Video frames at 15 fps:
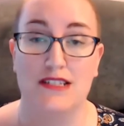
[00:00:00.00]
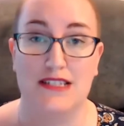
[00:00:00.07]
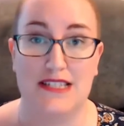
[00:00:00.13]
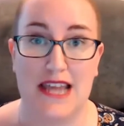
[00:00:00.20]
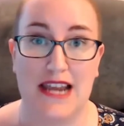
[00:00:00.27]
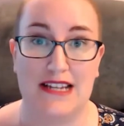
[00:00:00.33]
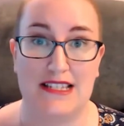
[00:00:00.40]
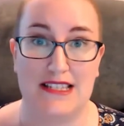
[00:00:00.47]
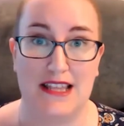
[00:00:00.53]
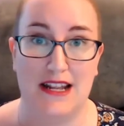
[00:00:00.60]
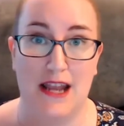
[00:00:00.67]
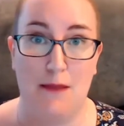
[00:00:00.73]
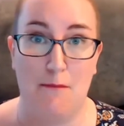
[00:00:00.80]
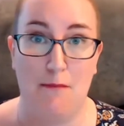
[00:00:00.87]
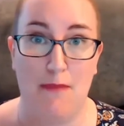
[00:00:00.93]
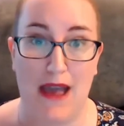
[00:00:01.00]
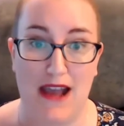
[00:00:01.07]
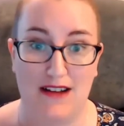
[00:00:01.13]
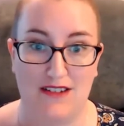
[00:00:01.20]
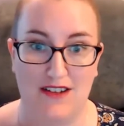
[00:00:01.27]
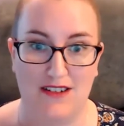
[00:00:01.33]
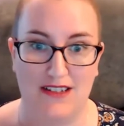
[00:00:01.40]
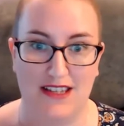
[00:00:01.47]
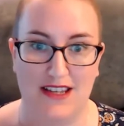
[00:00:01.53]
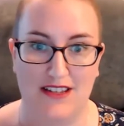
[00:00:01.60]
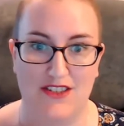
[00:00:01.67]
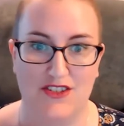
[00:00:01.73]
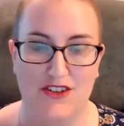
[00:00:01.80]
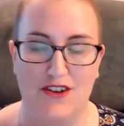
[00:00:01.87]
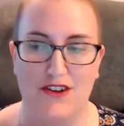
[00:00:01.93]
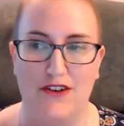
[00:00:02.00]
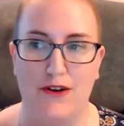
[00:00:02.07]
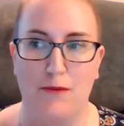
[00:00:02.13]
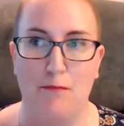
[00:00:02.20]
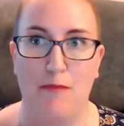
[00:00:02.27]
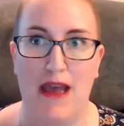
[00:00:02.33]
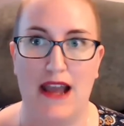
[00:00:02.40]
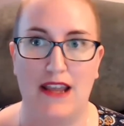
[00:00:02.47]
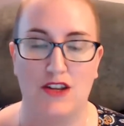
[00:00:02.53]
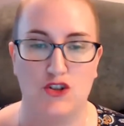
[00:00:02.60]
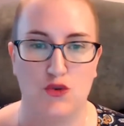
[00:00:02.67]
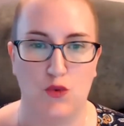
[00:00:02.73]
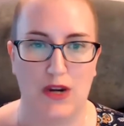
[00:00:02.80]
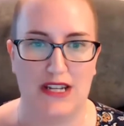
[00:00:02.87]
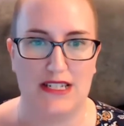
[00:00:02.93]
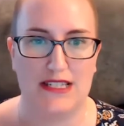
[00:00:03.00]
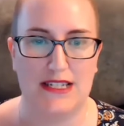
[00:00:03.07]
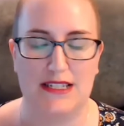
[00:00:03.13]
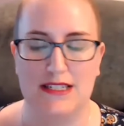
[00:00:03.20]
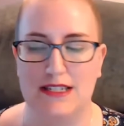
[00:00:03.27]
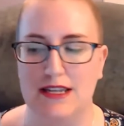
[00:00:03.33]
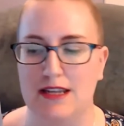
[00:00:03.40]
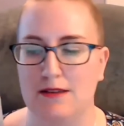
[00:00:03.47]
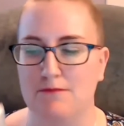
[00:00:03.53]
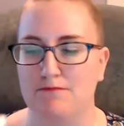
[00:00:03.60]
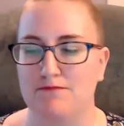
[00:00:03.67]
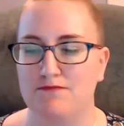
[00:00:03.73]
decks that I backed on Kickstarter back in 2016.